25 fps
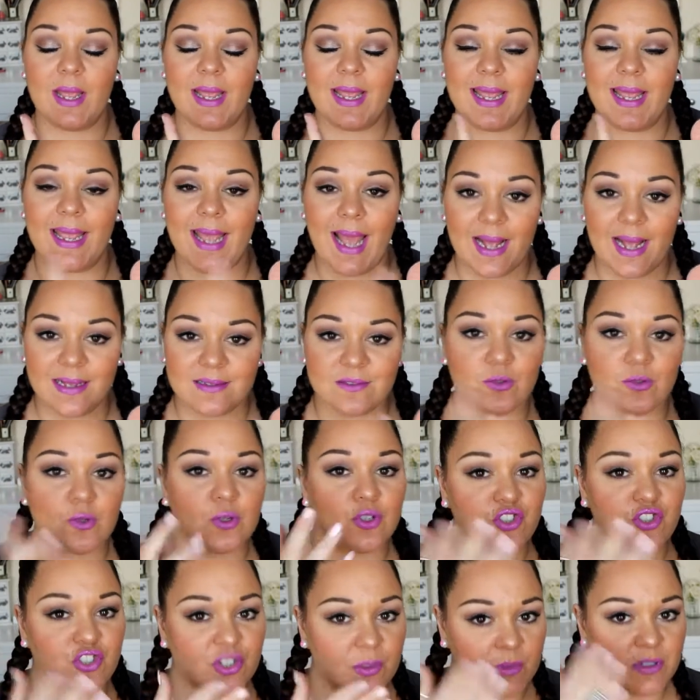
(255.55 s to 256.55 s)
It has got
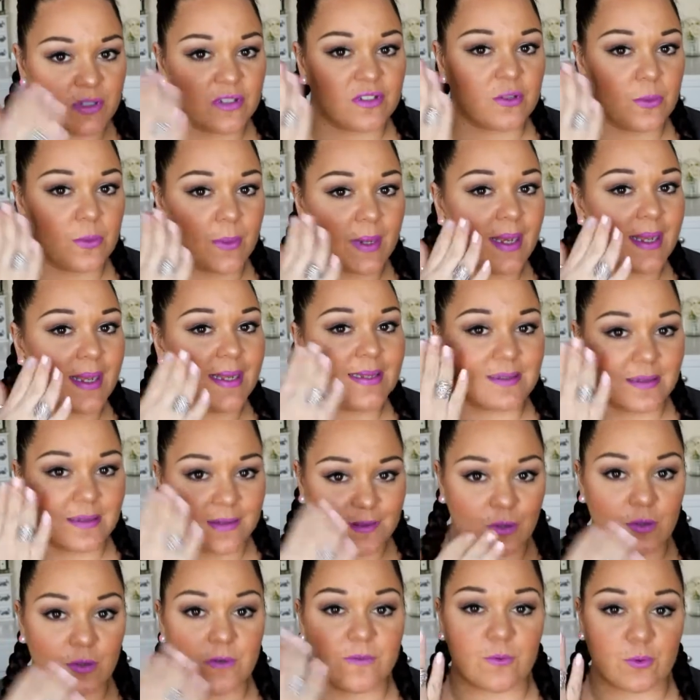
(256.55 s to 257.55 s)
a shimmer to it. It
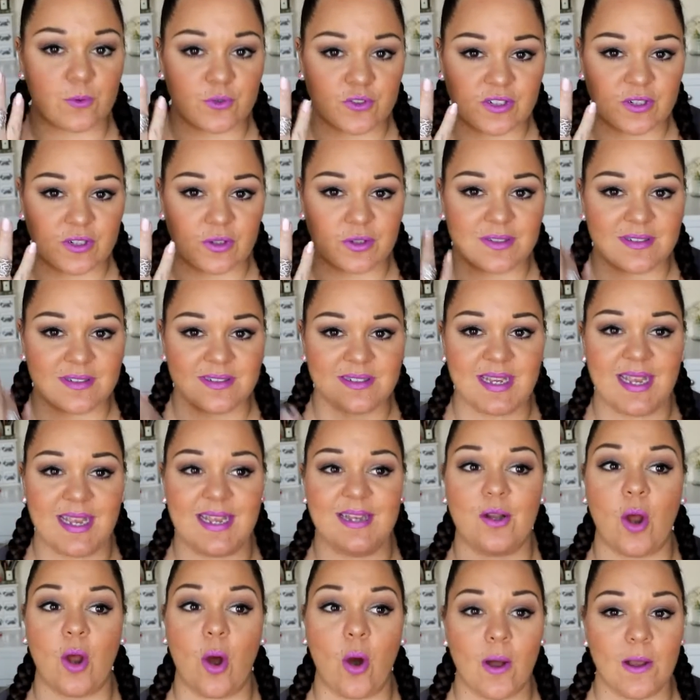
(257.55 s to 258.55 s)
does look frosty on the
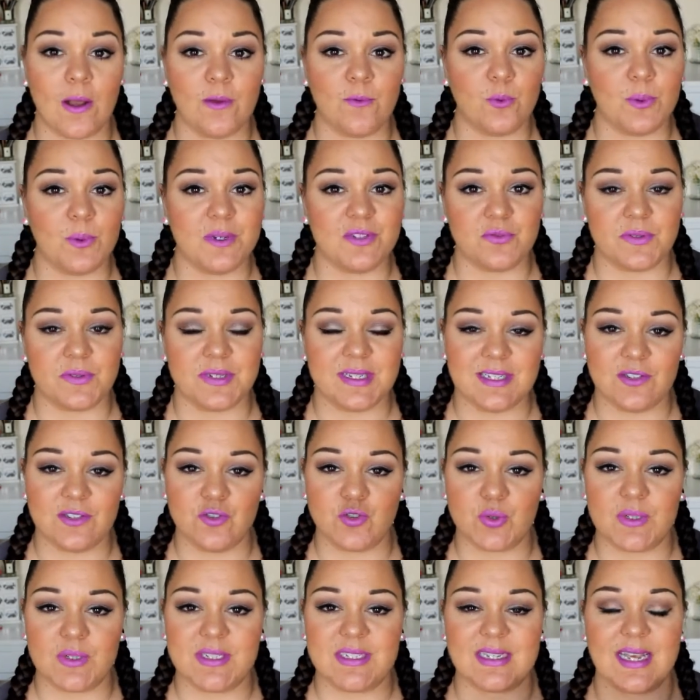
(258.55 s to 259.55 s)
skin. I've always really
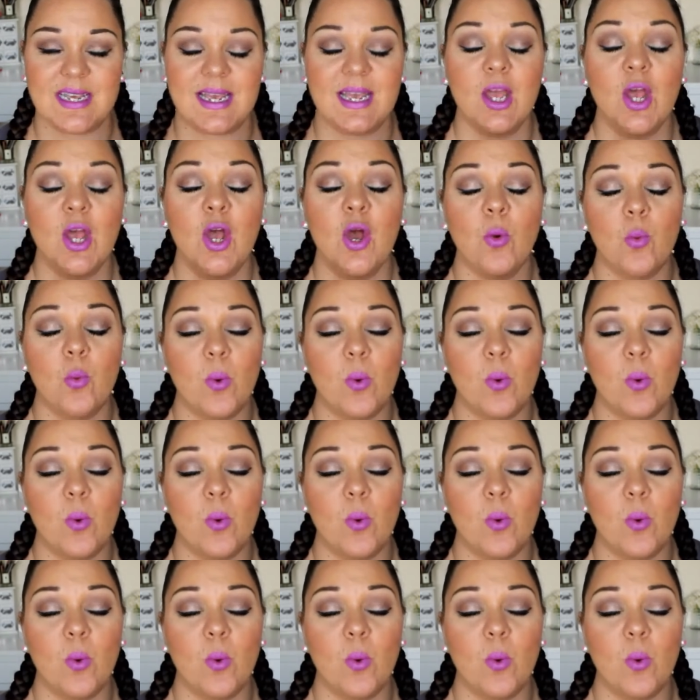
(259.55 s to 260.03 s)
enjoyed it.